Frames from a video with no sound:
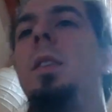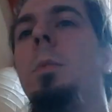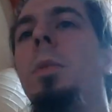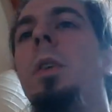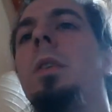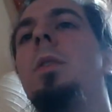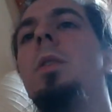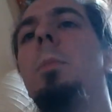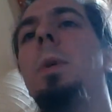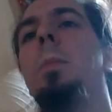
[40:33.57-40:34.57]
It's important to
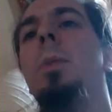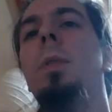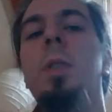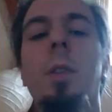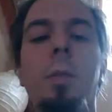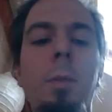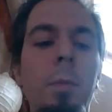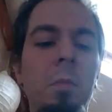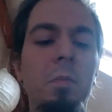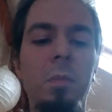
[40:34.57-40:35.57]
some people, so
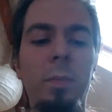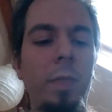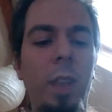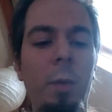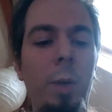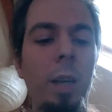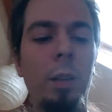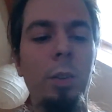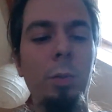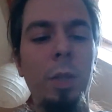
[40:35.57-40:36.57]
why
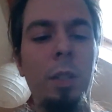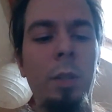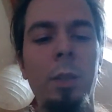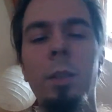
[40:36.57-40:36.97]
not do it?